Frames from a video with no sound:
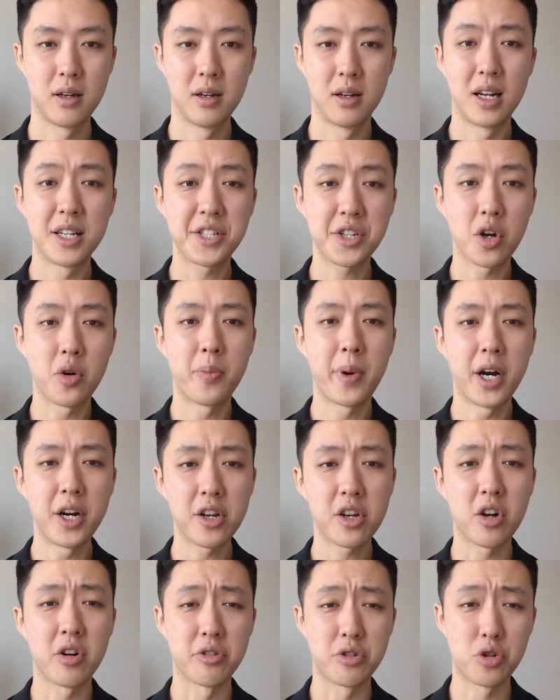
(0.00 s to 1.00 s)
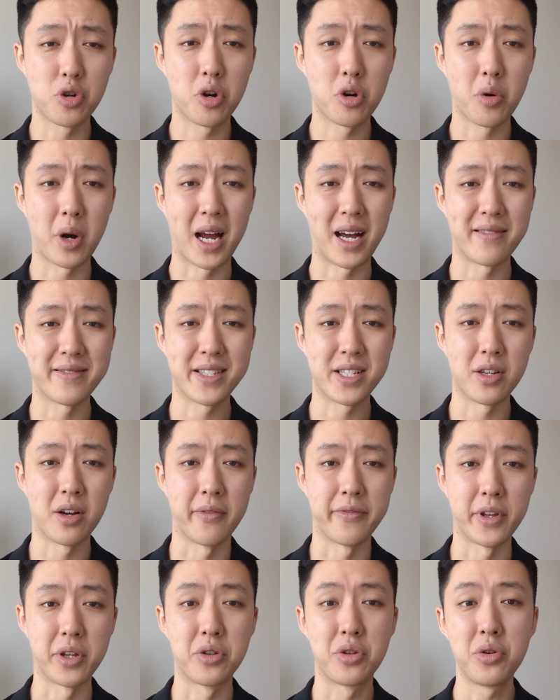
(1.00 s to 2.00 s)
Let's compare the control graphs
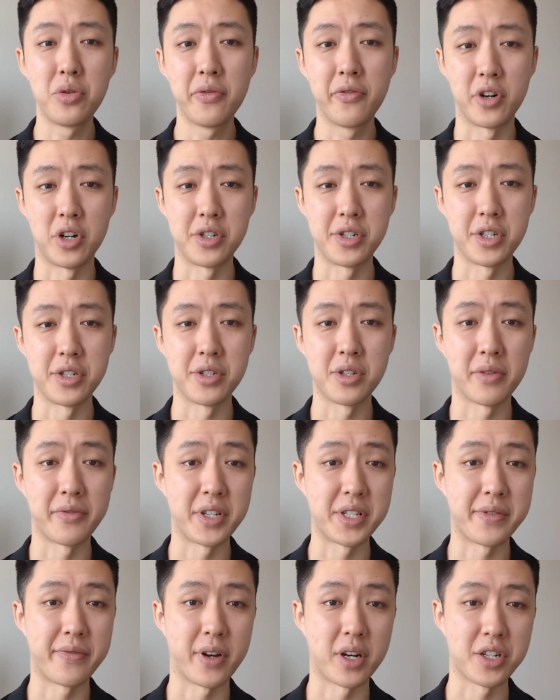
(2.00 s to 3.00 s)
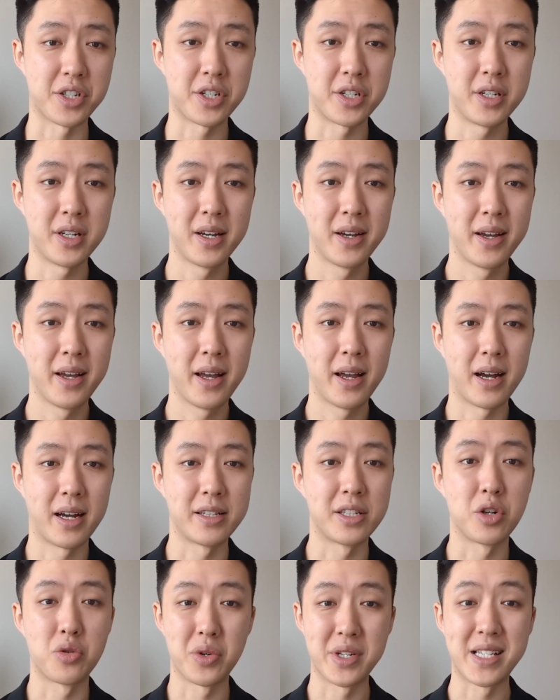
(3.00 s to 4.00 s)
of the two versions of this function
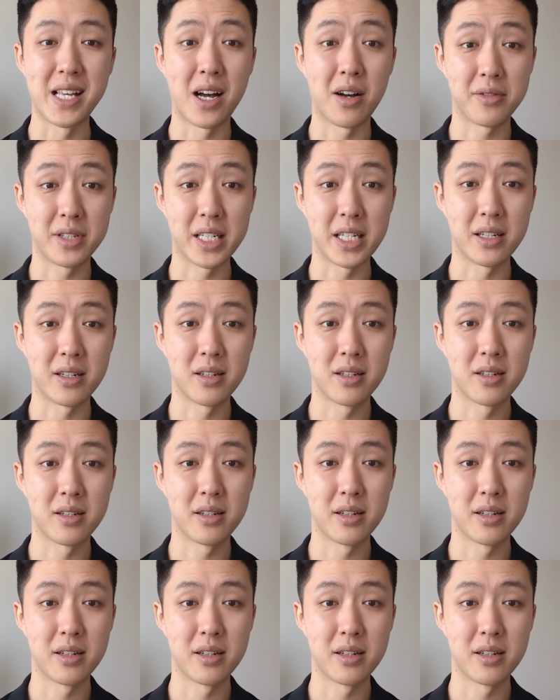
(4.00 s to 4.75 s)
and the resulting